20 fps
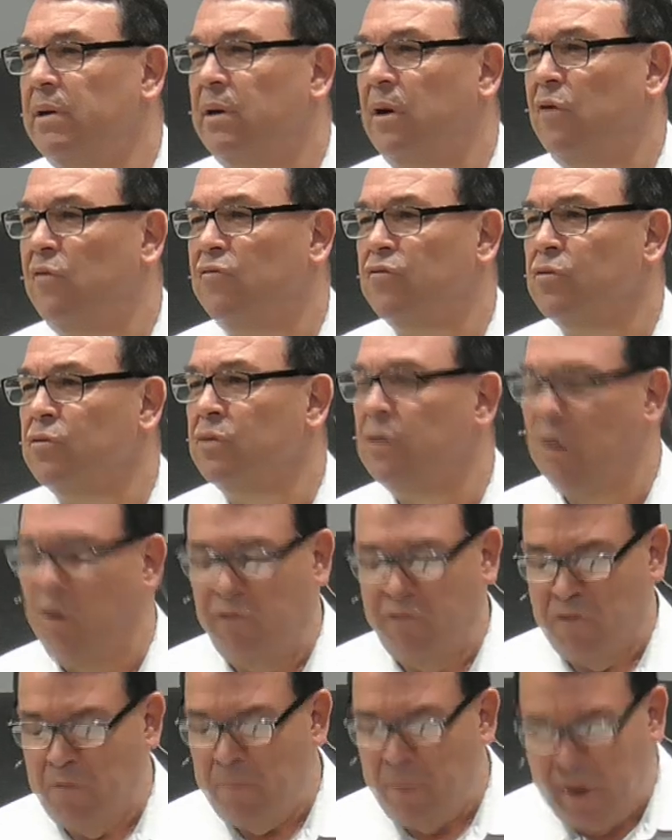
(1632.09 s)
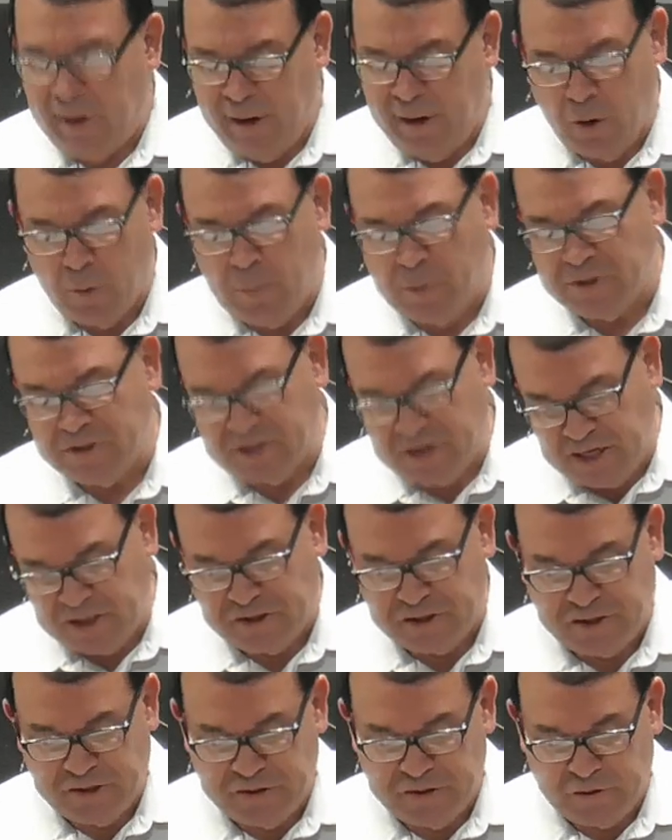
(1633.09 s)
over, over money or
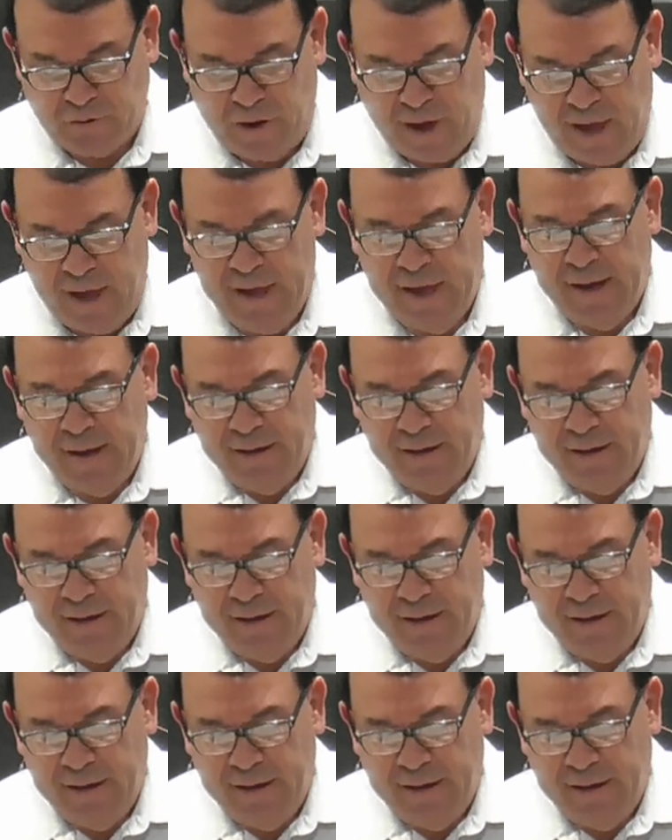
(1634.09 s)
possessions, okay?